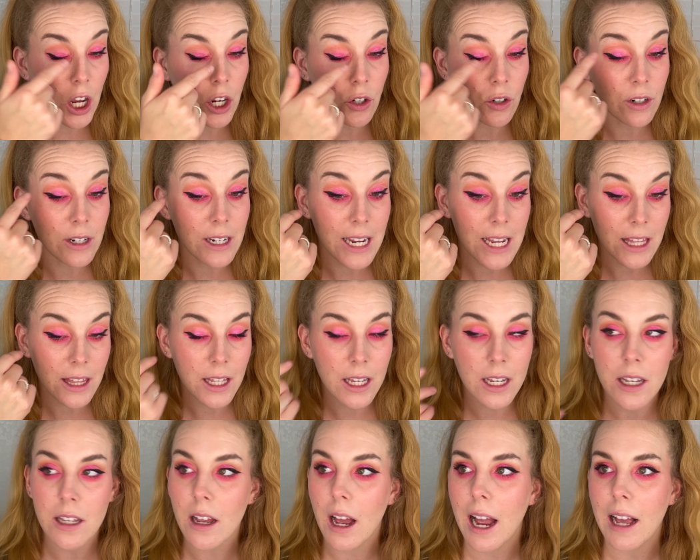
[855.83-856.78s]
underneath
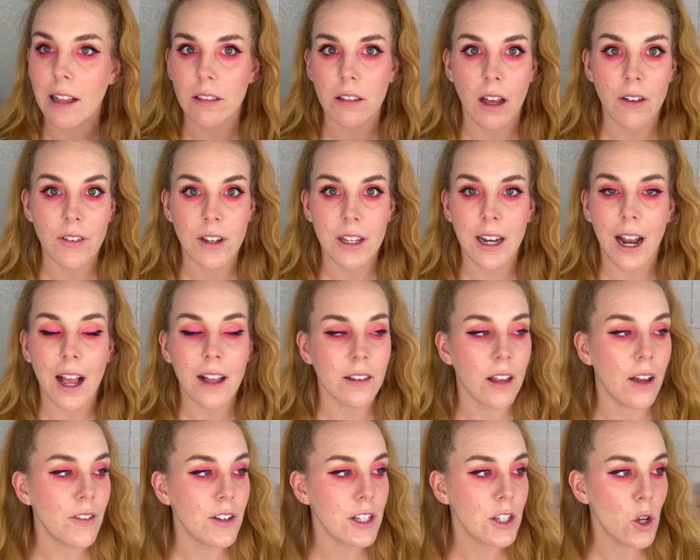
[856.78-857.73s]
it. I love it. I
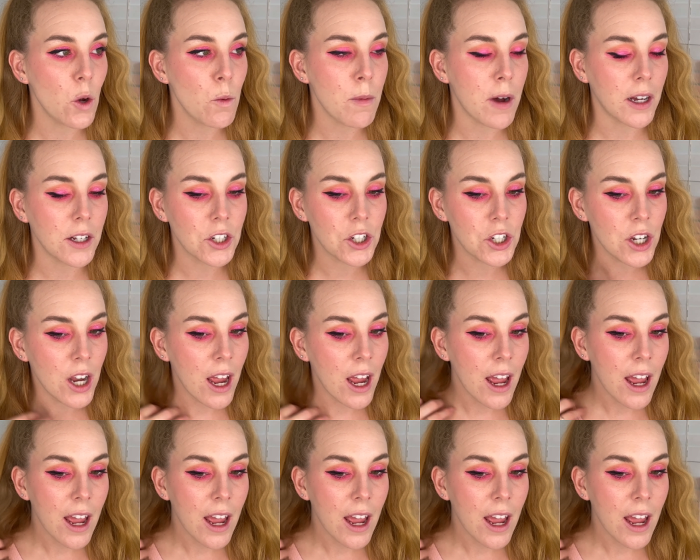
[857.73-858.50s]
love it so much.